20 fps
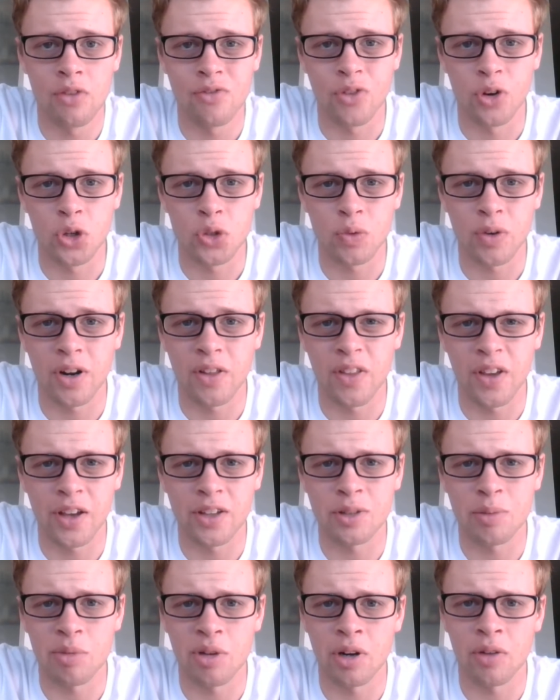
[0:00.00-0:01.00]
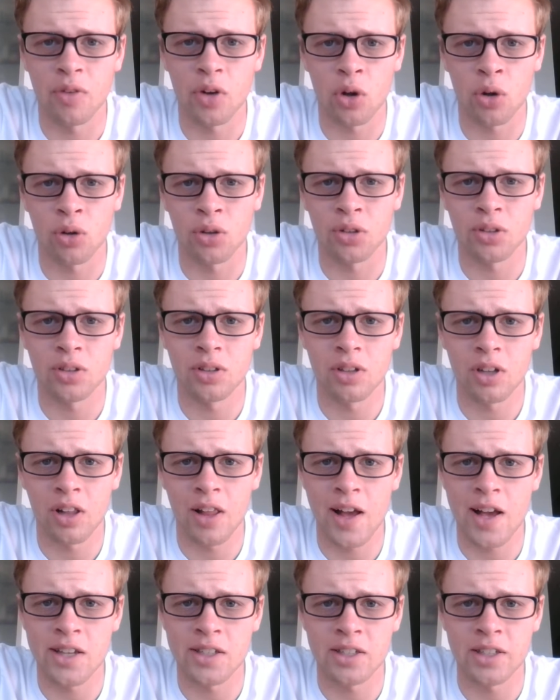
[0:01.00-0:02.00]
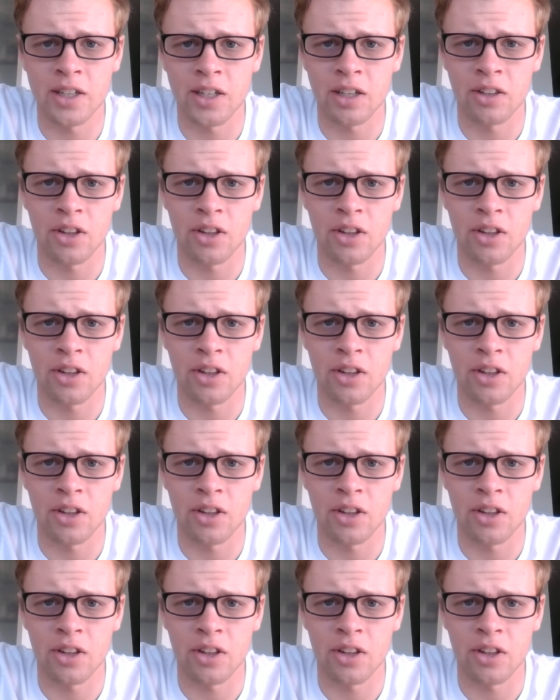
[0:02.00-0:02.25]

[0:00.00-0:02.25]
First one I think is a bit of a cult classic,